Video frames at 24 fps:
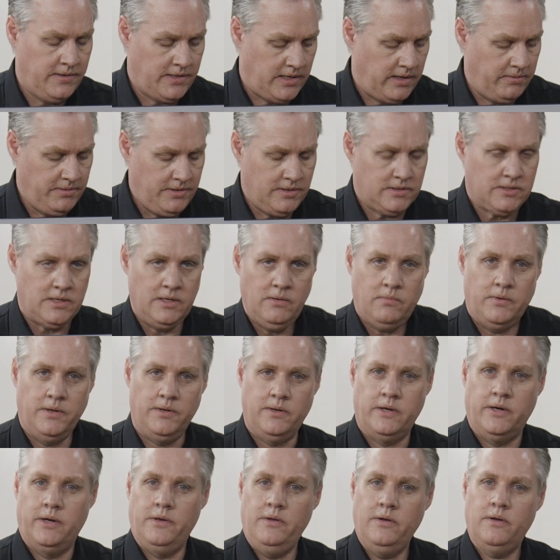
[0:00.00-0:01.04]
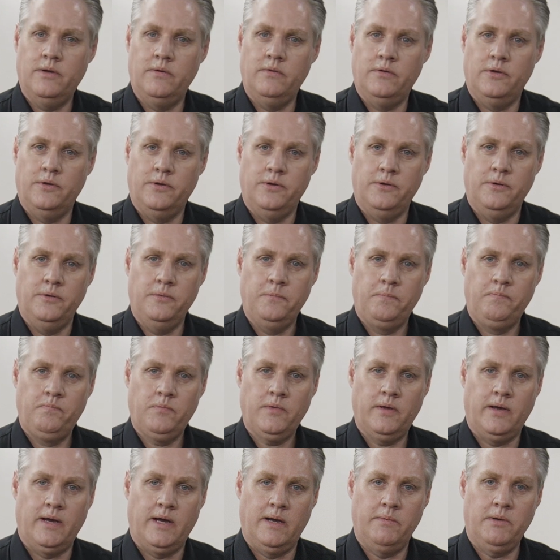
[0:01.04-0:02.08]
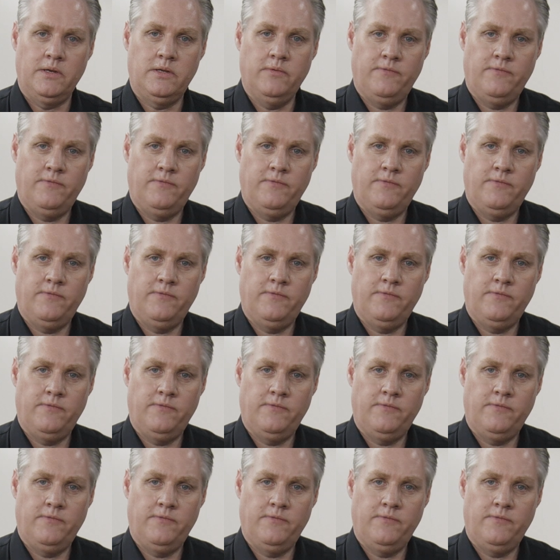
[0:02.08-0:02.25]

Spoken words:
Now in the sync window, you can do, it